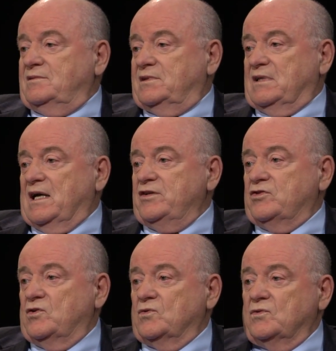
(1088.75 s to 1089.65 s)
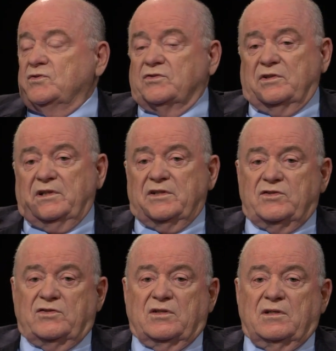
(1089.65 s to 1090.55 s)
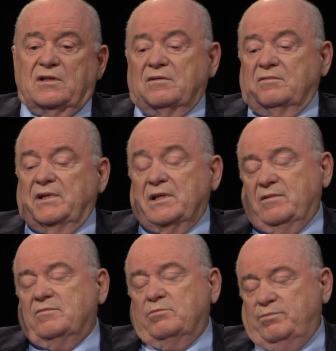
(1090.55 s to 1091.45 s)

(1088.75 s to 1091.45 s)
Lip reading: to the high schools, and